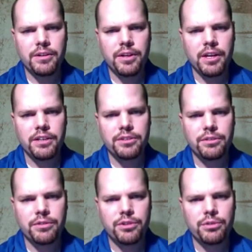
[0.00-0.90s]
x
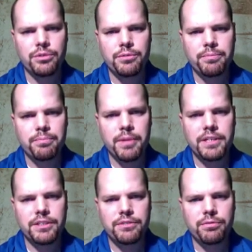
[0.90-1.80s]
over 2
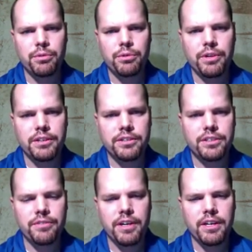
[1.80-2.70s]
minus 4, right? I just
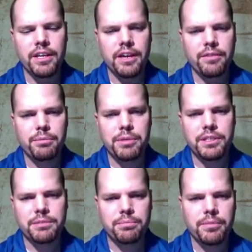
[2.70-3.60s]
divide every
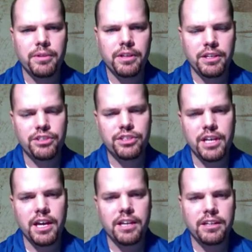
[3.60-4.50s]
piece, each
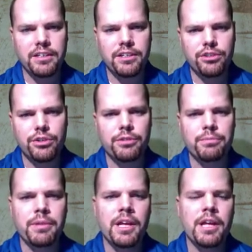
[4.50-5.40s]
side and each
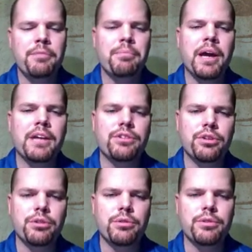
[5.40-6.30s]
term by
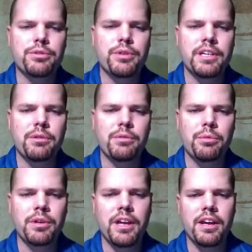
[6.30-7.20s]
2, so I get
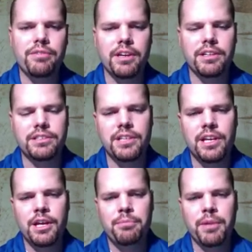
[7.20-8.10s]
1/2 x
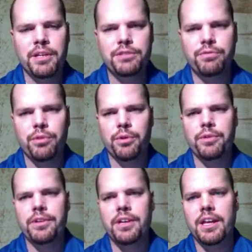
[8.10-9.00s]
minus
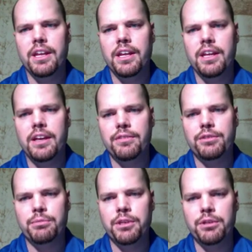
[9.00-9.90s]
4, and I have,
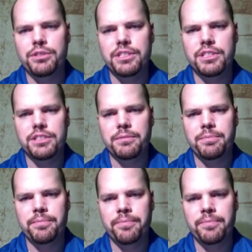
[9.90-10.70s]
so my new system